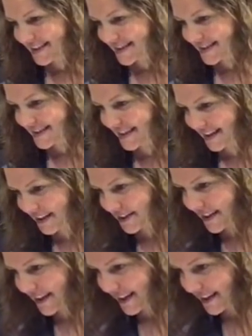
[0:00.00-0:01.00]
So
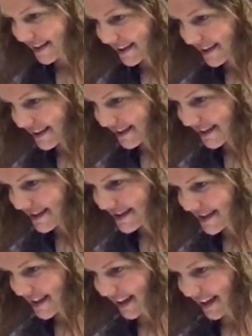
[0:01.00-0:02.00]
let's
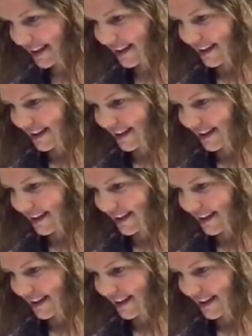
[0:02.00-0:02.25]
see.